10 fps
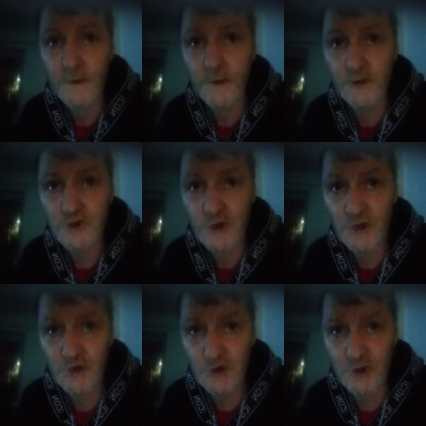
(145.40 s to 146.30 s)
in
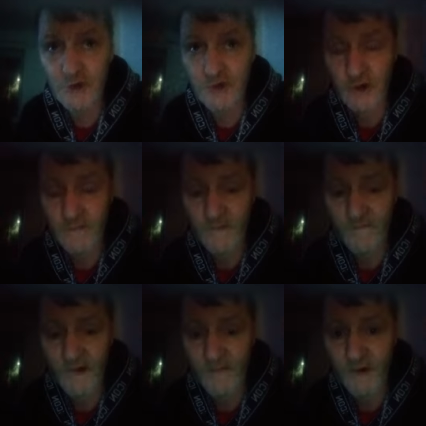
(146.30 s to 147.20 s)
6 years, if
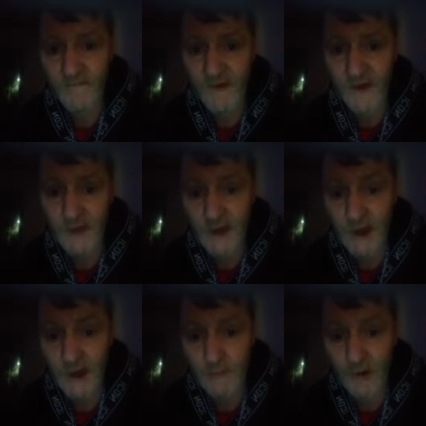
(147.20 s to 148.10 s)
I've ever offended
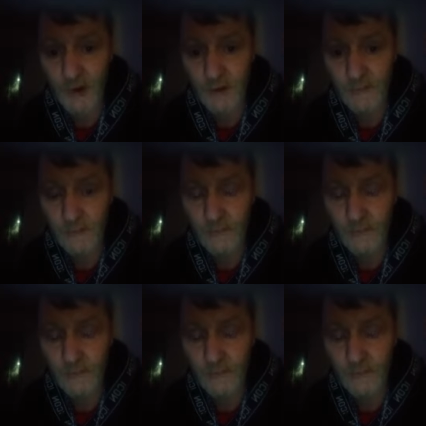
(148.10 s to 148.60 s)
anybody,